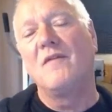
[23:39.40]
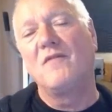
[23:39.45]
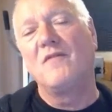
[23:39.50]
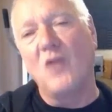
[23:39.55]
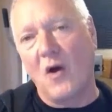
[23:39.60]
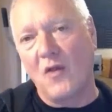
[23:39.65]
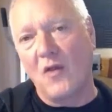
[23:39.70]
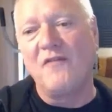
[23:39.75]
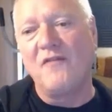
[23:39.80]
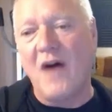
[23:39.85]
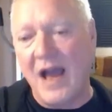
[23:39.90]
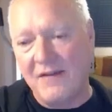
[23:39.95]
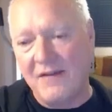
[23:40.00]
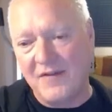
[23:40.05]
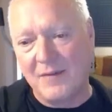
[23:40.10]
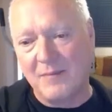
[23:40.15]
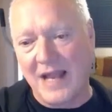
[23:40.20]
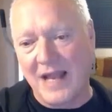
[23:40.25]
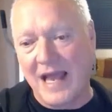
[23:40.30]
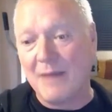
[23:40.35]
got the 5
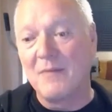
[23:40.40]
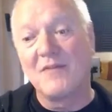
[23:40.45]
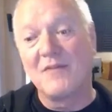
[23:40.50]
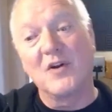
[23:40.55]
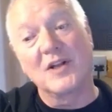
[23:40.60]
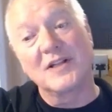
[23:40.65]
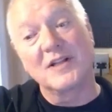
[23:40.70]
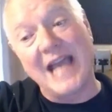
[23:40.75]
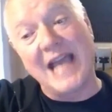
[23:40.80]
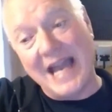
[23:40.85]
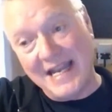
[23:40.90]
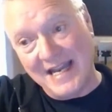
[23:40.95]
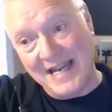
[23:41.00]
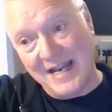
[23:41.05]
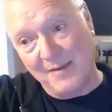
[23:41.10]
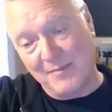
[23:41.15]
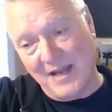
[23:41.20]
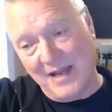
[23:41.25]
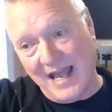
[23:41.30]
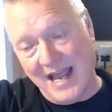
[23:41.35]
or
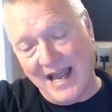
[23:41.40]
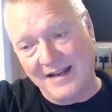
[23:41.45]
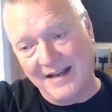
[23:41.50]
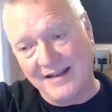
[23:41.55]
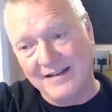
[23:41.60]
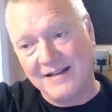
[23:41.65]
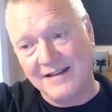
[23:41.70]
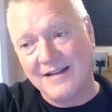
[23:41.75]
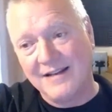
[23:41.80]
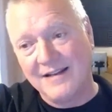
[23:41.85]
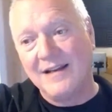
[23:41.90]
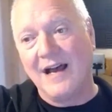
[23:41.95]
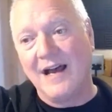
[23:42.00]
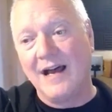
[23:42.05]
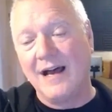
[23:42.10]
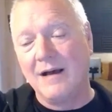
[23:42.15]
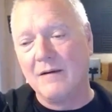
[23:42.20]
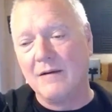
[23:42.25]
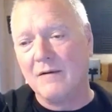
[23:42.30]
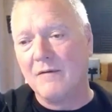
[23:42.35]
10-year plan.
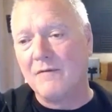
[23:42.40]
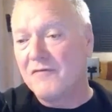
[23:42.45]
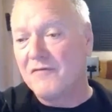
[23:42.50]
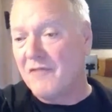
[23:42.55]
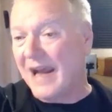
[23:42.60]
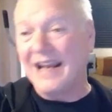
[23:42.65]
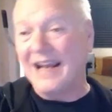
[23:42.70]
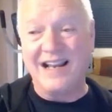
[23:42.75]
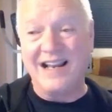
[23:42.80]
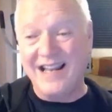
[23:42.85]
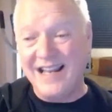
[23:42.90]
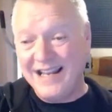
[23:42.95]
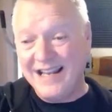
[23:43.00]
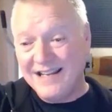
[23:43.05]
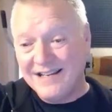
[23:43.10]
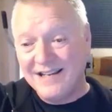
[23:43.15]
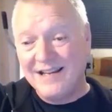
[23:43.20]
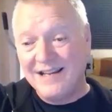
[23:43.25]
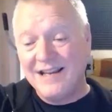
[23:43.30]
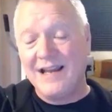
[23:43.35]
Frankly,
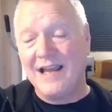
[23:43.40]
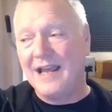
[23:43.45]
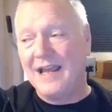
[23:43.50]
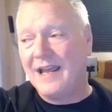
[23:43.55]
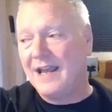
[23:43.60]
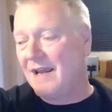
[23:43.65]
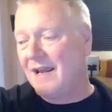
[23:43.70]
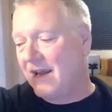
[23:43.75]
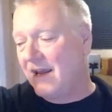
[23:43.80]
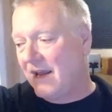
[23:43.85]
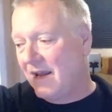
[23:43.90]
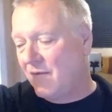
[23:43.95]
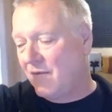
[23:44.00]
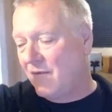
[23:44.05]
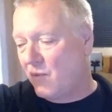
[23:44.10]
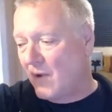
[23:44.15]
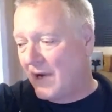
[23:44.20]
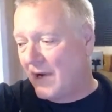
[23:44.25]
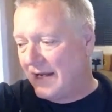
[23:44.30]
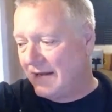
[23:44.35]

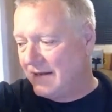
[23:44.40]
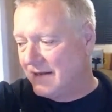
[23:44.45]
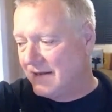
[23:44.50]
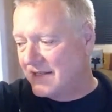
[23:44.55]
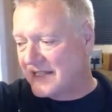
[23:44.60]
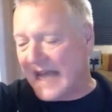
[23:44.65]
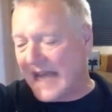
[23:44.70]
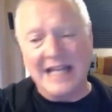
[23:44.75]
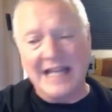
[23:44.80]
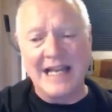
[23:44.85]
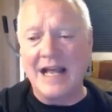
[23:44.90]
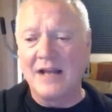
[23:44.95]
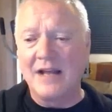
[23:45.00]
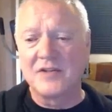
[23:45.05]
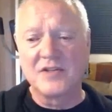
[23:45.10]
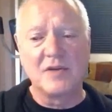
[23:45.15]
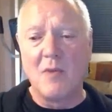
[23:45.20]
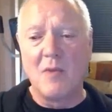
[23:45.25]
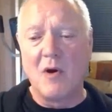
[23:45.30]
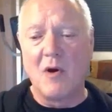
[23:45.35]
if we sat down
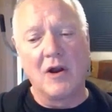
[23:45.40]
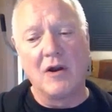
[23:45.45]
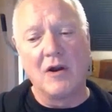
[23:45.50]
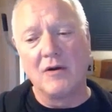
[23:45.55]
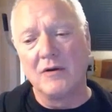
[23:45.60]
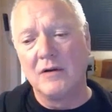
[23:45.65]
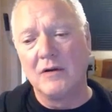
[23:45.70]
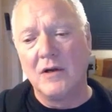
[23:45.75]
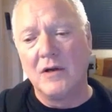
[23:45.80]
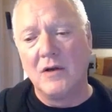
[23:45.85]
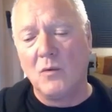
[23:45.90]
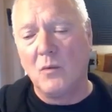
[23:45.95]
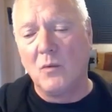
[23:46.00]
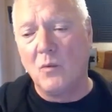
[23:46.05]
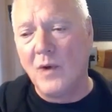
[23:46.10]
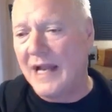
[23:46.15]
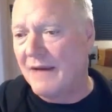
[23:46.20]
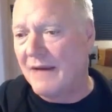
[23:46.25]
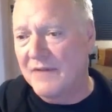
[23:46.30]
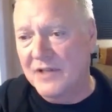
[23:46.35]
tomorrow,
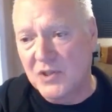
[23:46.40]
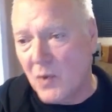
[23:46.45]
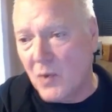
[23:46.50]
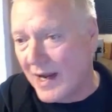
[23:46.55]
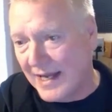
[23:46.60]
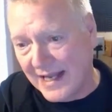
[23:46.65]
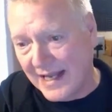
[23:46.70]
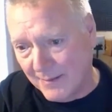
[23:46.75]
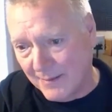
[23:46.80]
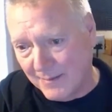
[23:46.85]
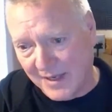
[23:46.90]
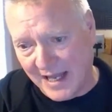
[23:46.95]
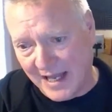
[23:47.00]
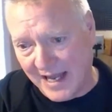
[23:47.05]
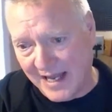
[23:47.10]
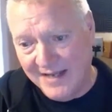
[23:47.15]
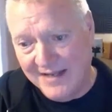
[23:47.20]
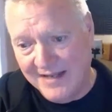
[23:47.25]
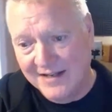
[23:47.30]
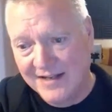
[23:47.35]
we'd have a 20-year
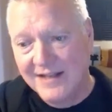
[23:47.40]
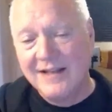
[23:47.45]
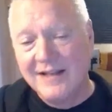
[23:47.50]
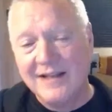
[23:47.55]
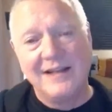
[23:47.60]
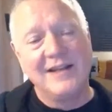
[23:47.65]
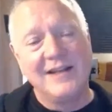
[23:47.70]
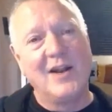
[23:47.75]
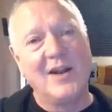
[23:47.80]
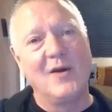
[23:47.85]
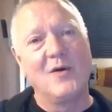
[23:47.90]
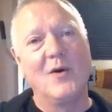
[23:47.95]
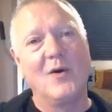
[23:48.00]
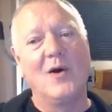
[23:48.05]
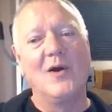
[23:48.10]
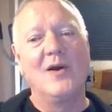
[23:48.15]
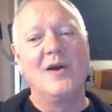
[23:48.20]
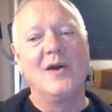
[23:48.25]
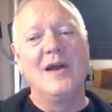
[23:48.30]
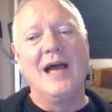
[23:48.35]
plan,
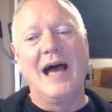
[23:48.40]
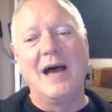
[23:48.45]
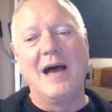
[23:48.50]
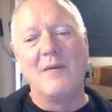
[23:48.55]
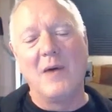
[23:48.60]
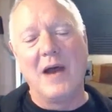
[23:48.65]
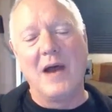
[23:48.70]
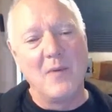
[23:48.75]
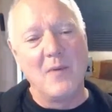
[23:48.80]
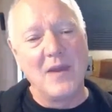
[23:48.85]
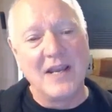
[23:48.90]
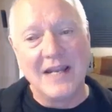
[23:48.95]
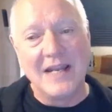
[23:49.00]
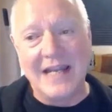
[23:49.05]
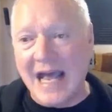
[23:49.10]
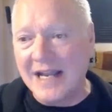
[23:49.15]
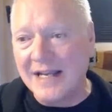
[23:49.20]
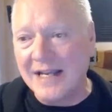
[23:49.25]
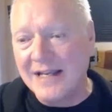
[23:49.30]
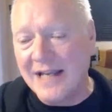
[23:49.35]
and we
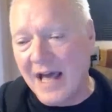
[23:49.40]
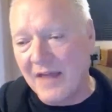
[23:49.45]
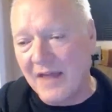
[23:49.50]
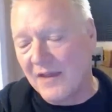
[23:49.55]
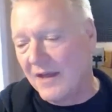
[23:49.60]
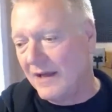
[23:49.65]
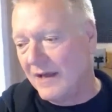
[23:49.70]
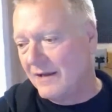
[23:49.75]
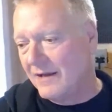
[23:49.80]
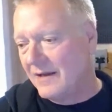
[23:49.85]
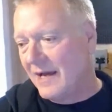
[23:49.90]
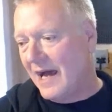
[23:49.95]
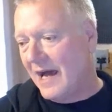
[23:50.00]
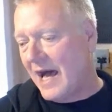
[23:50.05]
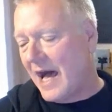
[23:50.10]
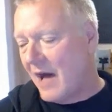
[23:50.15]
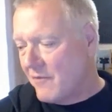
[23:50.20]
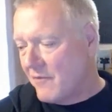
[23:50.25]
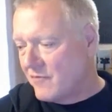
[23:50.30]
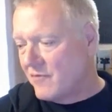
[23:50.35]
could add another
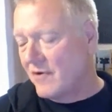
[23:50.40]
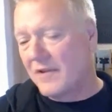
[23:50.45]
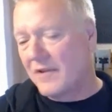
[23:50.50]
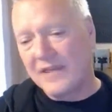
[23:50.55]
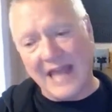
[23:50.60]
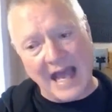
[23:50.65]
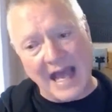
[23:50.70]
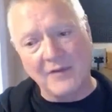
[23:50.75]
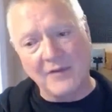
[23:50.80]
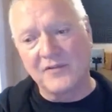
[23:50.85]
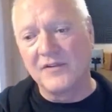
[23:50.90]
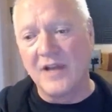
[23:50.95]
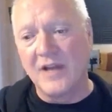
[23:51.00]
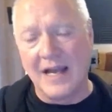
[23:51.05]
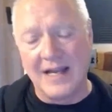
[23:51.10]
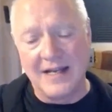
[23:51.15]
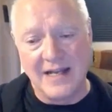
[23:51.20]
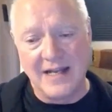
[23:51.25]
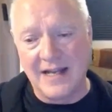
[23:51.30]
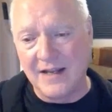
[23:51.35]
100,000
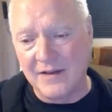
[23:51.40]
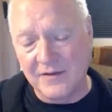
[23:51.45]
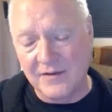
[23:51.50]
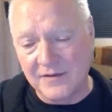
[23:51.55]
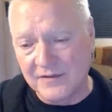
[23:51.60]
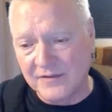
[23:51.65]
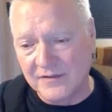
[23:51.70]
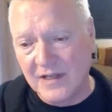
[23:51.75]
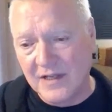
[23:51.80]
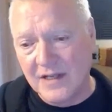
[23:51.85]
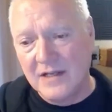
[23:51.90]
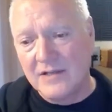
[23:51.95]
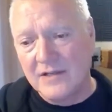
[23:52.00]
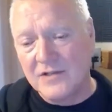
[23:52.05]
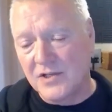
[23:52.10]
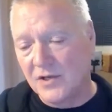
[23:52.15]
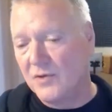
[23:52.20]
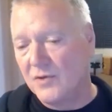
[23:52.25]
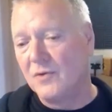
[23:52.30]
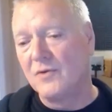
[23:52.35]
ideas
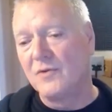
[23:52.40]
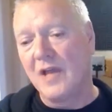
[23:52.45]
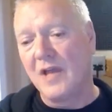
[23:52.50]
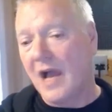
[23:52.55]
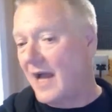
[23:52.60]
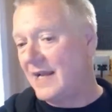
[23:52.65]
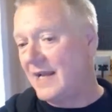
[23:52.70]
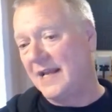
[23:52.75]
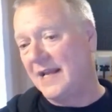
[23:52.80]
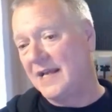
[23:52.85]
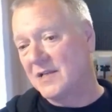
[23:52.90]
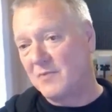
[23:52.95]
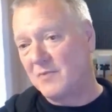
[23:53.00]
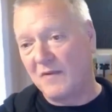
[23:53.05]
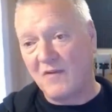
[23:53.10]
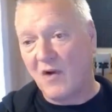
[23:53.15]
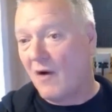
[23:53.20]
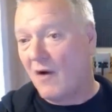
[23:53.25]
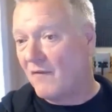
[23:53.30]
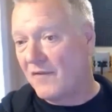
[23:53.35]
to the ideas
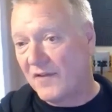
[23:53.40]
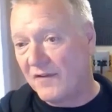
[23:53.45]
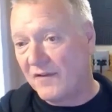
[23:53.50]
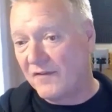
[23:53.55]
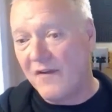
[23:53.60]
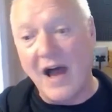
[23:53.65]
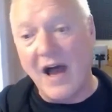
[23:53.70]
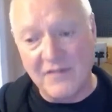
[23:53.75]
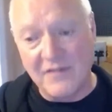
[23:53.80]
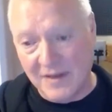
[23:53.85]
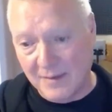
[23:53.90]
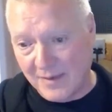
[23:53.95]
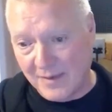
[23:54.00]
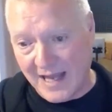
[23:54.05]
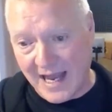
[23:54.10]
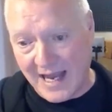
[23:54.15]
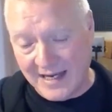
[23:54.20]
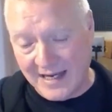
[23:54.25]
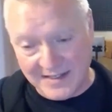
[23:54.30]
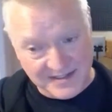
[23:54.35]
we've got for the 5-year
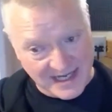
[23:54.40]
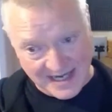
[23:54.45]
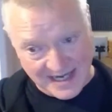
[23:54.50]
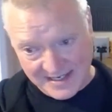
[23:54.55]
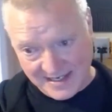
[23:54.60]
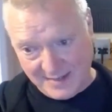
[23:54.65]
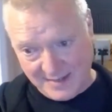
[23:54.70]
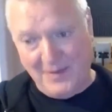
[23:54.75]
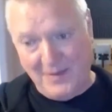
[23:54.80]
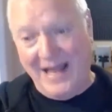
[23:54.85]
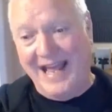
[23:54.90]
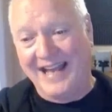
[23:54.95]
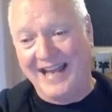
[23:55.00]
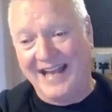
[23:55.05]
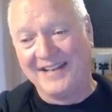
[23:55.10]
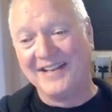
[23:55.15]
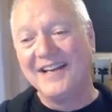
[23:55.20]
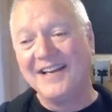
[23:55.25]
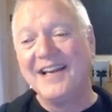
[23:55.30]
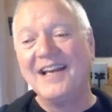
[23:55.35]
plan and 10-year
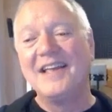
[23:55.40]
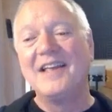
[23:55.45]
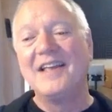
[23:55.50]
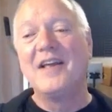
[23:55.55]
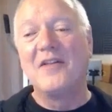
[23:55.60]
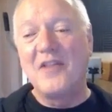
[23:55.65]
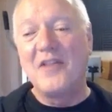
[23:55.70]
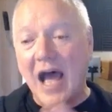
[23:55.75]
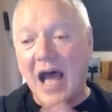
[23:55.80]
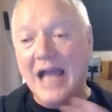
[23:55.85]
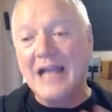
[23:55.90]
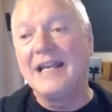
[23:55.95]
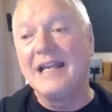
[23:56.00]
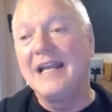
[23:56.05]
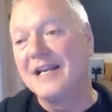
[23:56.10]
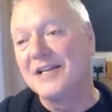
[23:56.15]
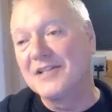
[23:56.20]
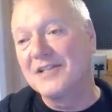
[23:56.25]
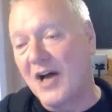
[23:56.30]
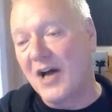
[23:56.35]
plan. The
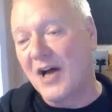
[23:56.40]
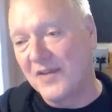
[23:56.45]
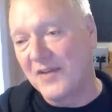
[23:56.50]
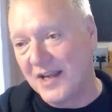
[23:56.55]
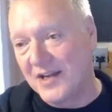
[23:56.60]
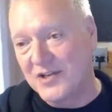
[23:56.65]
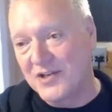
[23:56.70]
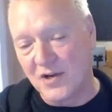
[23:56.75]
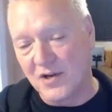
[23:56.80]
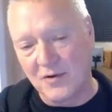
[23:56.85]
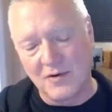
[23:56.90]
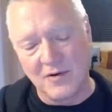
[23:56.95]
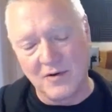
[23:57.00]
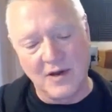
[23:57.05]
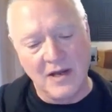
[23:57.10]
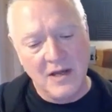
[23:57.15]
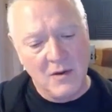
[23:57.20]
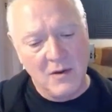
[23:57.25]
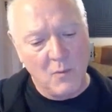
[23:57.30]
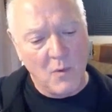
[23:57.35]
ideas aren't the issue.
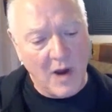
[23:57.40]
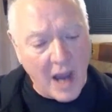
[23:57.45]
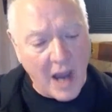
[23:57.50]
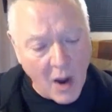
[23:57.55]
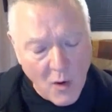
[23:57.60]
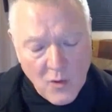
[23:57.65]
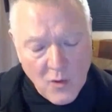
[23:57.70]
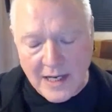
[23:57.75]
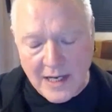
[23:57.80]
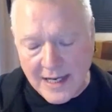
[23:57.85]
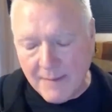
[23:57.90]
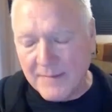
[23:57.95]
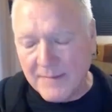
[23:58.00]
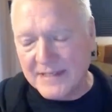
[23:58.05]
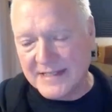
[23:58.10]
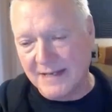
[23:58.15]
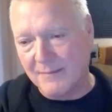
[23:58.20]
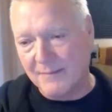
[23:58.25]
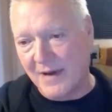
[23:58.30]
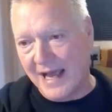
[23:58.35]
We're only
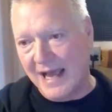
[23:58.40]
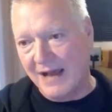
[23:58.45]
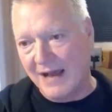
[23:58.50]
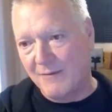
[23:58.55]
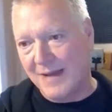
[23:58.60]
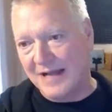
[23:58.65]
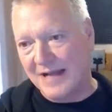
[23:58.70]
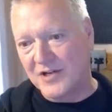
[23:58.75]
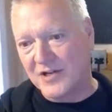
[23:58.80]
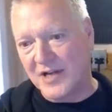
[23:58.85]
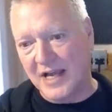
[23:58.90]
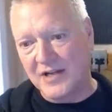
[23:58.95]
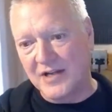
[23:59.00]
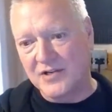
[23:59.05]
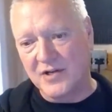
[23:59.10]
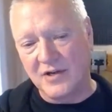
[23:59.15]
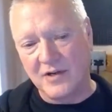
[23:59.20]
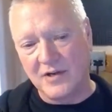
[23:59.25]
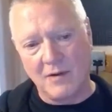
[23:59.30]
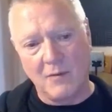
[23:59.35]
limited by our
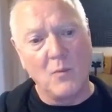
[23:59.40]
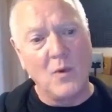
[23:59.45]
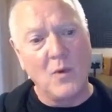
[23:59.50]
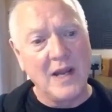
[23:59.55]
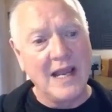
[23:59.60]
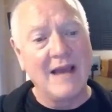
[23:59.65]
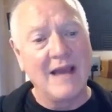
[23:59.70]
imagination, and we